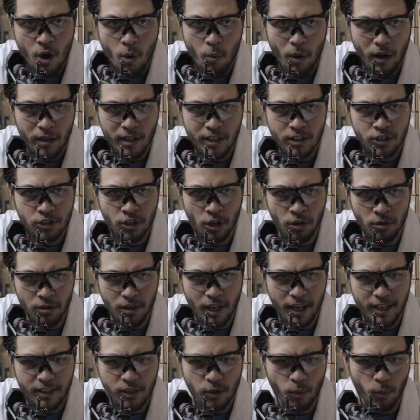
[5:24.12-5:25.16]
While I don't
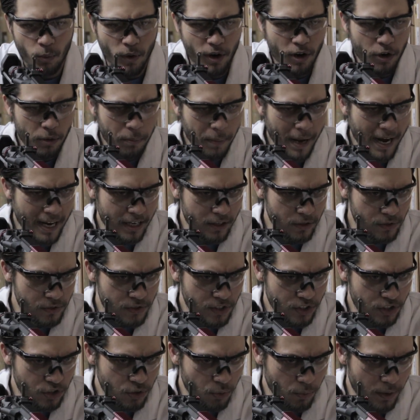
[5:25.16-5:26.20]
like the rail panels
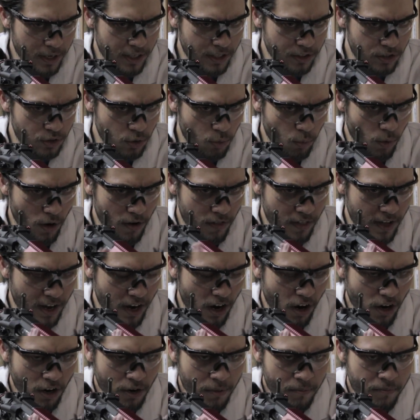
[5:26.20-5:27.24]
situated to where they
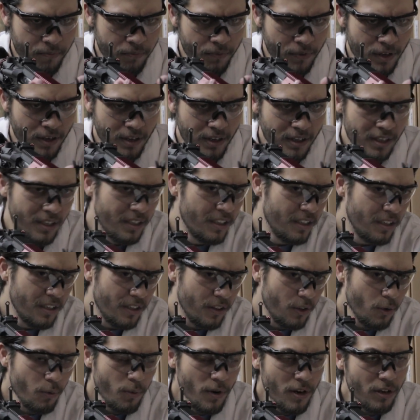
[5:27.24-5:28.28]
are,
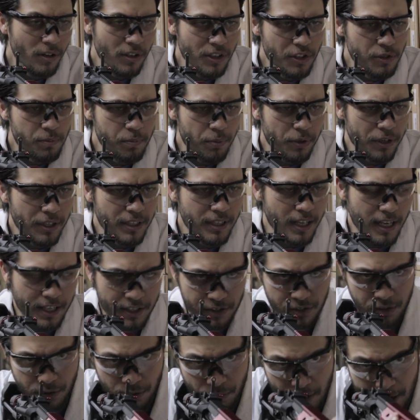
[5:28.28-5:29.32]
the rail is pretty
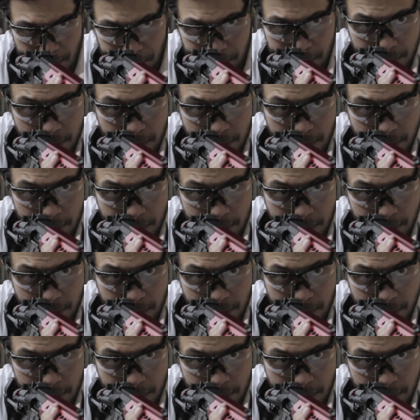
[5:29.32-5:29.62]
nice to grip.